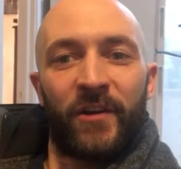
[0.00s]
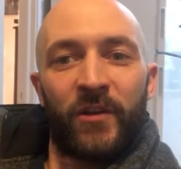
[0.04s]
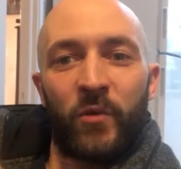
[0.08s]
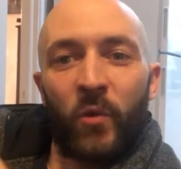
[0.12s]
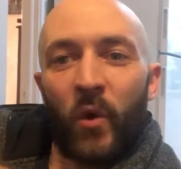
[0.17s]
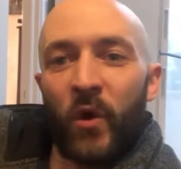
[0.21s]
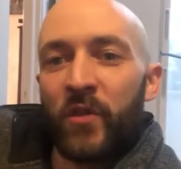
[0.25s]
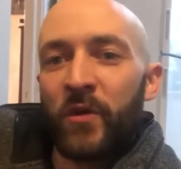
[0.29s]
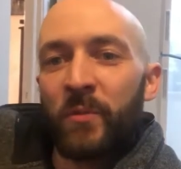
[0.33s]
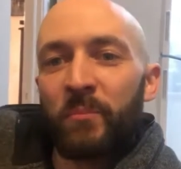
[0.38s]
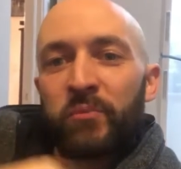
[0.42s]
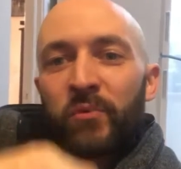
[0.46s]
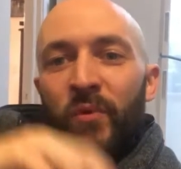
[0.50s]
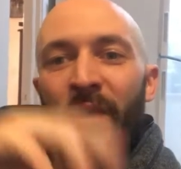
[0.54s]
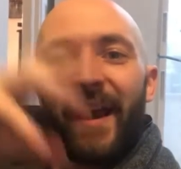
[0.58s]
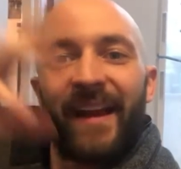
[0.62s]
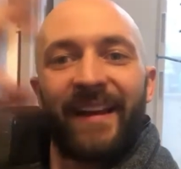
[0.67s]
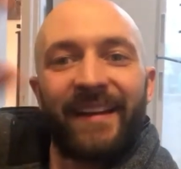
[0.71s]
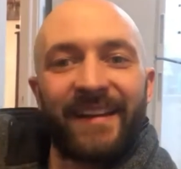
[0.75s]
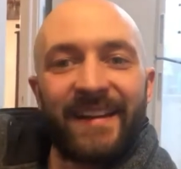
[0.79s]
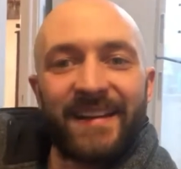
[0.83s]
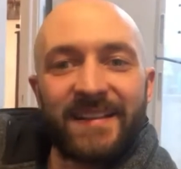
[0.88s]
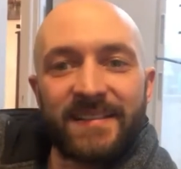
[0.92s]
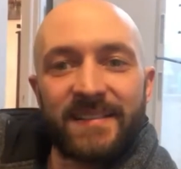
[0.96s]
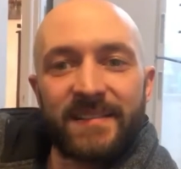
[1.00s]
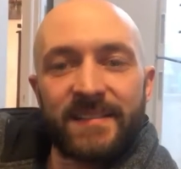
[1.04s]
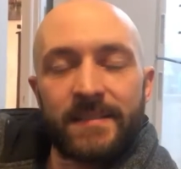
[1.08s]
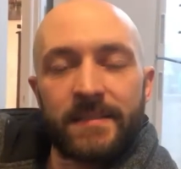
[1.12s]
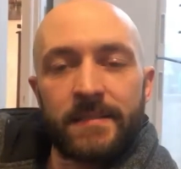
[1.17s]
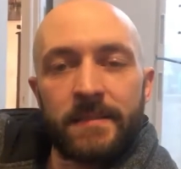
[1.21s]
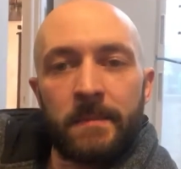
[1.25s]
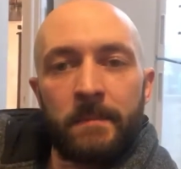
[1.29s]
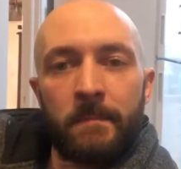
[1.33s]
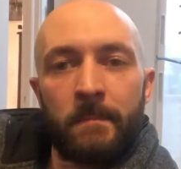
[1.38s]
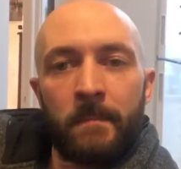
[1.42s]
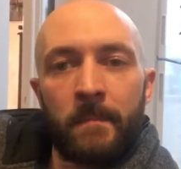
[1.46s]
You are the
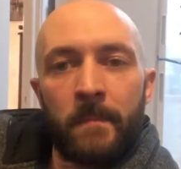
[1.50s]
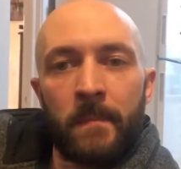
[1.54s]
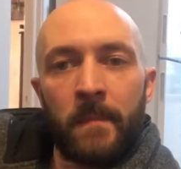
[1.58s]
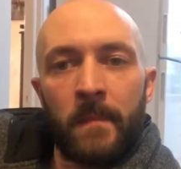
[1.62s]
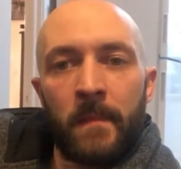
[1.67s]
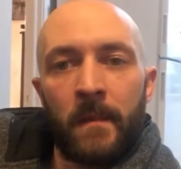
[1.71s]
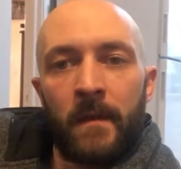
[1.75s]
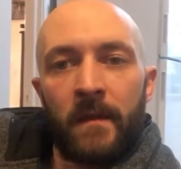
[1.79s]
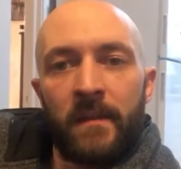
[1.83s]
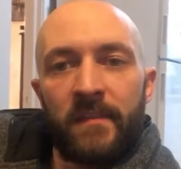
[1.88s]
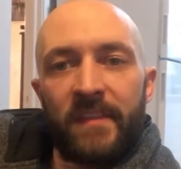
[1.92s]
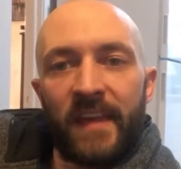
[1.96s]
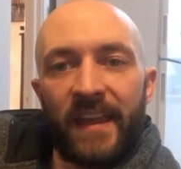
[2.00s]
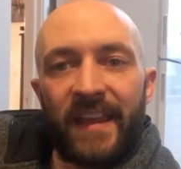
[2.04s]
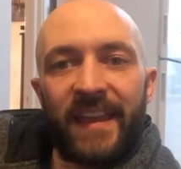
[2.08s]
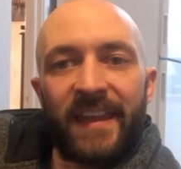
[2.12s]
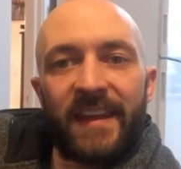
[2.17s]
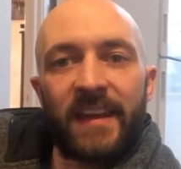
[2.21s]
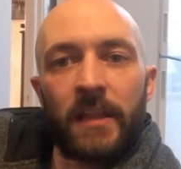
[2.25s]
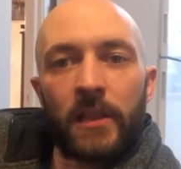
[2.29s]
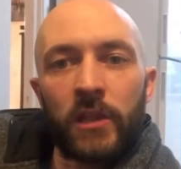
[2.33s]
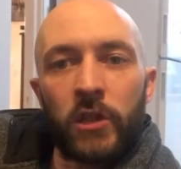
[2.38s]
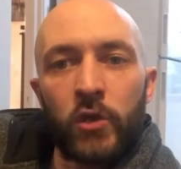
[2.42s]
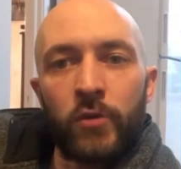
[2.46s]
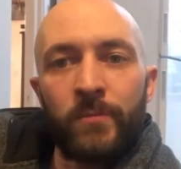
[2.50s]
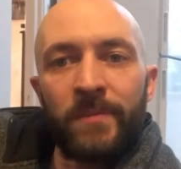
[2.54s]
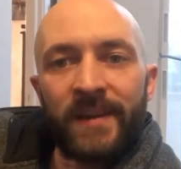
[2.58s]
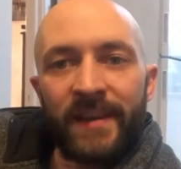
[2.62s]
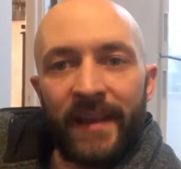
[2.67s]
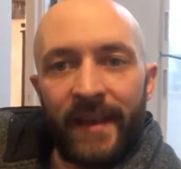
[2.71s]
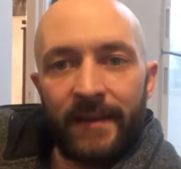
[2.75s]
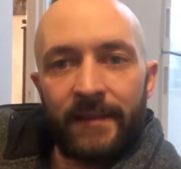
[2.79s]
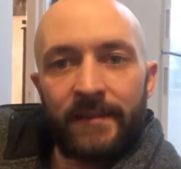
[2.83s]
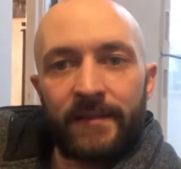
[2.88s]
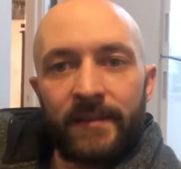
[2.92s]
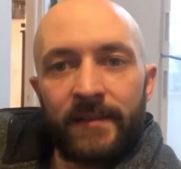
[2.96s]
brightness that can
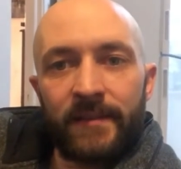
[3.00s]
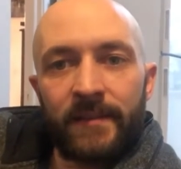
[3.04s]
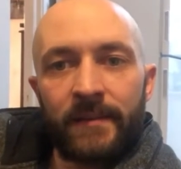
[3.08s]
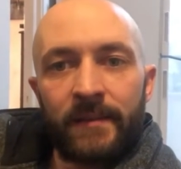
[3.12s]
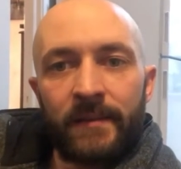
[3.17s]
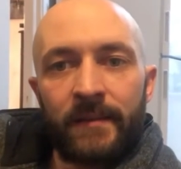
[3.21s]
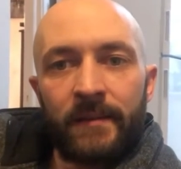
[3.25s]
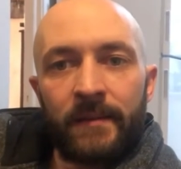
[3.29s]
illuminate